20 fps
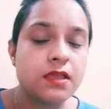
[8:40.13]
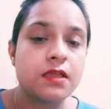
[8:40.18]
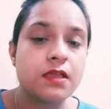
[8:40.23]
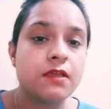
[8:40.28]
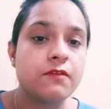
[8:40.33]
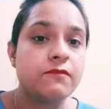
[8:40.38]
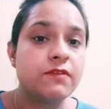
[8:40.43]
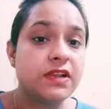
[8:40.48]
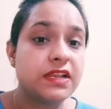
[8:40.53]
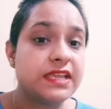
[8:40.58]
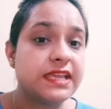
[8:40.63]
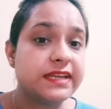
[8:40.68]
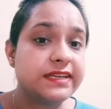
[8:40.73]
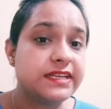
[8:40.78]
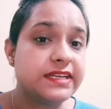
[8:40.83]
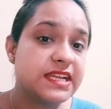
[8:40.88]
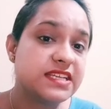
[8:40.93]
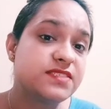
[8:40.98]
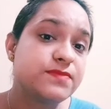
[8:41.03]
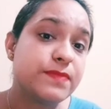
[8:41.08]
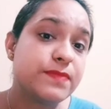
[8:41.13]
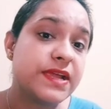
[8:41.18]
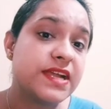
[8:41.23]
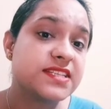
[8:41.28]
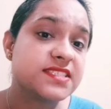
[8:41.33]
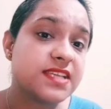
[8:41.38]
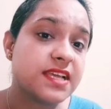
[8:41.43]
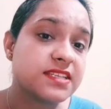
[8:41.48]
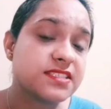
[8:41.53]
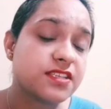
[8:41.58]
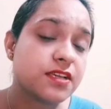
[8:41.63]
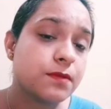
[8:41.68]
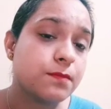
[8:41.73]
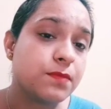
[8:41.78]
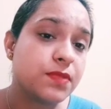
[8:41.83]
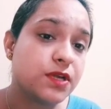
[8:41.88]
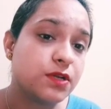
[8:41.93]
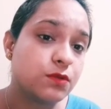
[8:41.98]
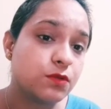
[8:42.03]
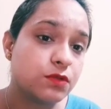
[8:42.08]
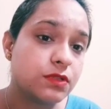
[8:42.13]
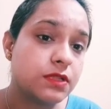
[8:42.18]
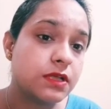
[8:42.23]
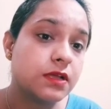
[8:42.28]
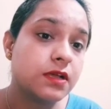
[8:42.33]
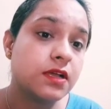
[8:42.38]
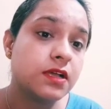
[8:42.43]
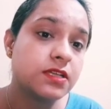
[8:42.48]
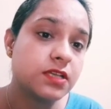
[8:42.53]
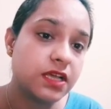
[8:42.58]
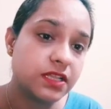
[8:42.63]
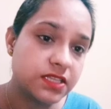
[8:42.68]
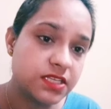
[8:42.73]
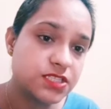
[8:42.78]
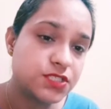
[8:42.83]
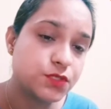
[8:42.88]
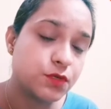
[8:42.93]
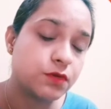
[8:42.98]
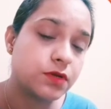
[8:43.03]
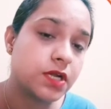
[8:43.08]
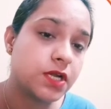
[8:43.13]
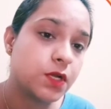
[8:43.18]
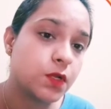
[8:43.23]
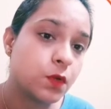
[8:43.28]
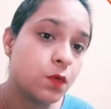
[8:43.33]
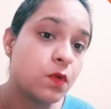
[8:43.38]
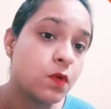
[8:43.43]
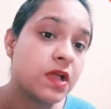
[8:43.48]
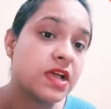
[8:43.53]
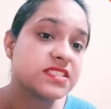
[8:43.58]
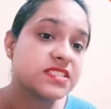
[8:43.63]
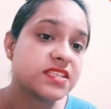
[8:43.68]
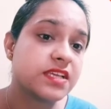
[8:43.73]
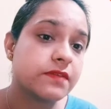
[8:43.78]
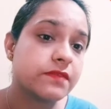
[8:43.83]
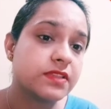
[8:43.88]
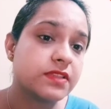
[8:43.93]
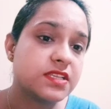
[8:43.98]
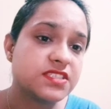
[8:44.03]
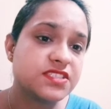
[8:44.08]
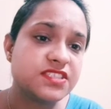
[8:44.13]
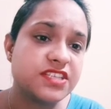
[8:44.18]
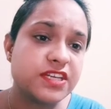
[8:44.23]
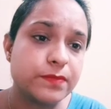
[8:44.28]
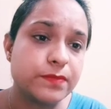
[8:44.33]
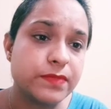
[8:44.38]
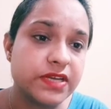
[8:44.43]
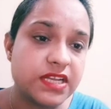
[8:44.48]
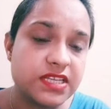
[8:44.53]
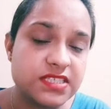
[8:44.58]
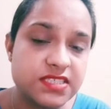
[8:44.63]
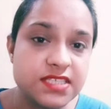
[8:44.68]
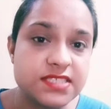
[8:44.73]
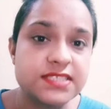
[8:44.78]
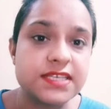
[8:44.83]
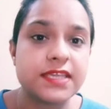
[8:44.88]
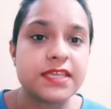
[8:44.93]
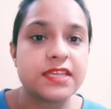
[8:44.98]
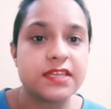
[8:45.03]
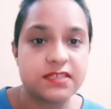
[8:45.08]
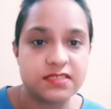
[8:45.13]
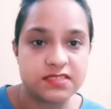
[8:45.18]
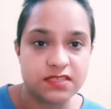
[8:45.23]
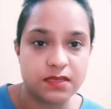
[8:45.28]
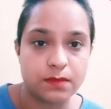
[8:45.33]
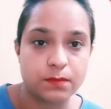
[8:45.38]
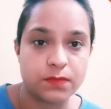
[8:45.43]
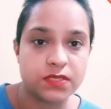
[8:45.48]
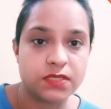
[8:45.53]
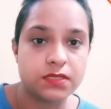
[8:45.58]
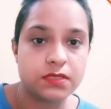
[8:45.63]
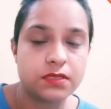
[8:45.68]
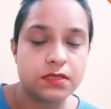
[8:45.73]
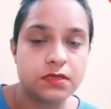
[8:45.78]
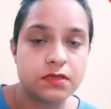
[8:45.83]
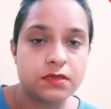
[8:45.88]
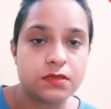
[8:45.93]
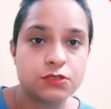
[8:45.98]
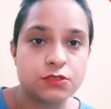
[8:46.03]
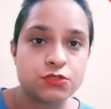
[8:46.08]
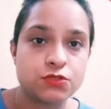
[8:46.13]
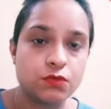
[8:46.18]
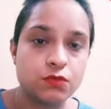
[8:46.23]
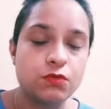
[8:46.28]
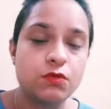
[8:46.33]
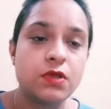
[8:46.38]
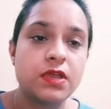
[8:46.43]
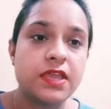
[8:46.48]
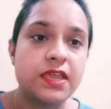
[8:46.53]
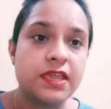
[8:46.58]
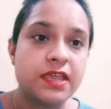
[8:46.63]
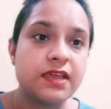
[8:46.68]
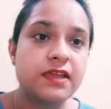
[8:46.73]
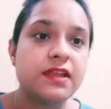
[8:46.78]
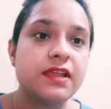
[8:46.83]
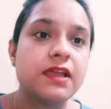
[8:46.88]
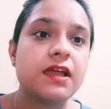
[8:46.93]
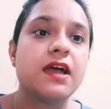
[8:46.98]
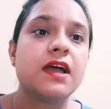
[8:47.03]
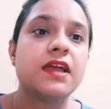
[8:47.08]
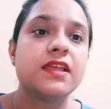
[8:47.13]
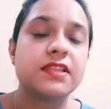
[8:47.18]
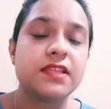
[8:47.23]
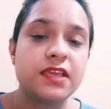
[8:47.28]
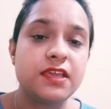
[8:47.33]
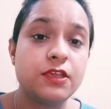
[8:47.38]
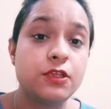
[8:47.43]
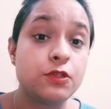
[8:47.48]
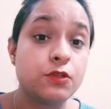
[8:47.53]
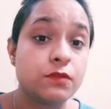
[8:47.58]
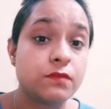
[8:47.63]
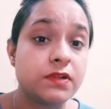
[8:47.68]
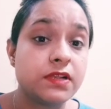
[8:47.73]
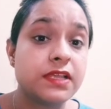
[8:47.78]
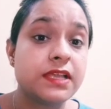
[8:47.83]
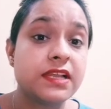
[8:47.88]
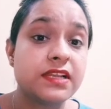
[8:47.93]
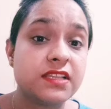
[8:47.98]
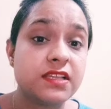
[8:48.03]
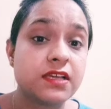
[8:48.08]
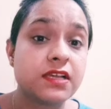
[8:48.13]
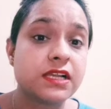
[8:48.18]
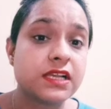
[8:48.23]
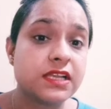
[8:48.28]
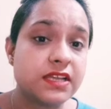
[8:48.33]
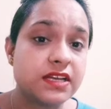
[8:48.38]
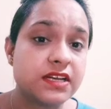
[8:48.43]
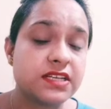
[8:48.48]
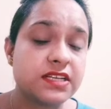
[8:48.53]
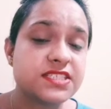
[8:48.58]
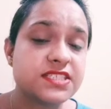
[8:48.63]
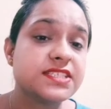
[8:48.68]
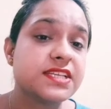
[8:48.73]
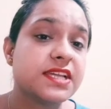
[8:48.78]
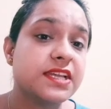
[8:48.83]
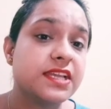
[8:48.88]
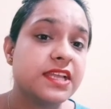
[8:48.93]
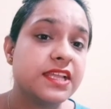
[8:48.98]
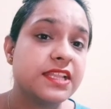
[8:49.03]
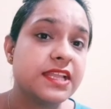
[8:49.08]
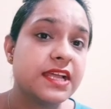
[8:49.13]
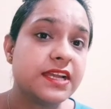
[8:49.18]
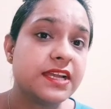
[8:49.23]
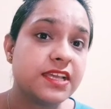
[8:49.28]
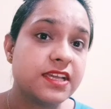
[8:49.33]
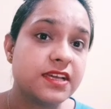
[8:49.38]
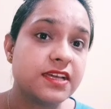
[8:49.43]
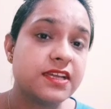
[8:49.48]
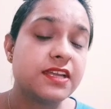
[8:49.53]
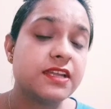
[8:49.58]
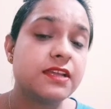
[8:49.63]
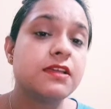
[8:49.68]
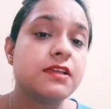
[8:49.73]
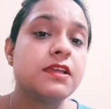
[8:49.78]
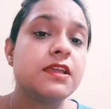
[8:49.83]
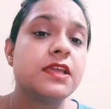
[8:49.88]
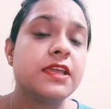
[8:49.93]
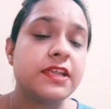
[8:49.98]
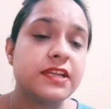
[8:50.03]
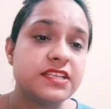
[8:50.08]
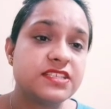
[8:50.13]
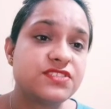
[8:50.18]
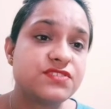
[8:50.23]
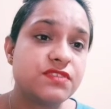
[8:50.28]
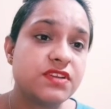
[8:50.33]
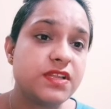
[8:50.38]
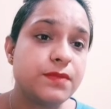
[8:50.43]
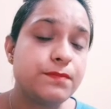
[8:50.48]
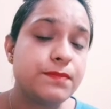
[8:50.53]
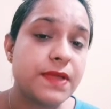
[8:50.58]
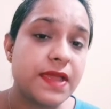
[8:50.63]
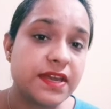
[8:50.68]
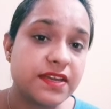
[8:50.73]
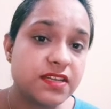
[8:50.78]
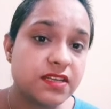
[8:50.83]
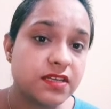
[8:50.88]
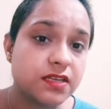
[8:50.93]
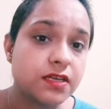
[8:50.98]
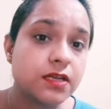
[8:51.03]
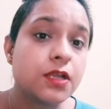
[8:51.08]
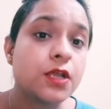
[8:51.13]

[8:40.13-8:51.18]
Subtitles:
will get less bands as compared to the other student who has given the statement as the second example. So here I think you will get the clear understanding that here it is really better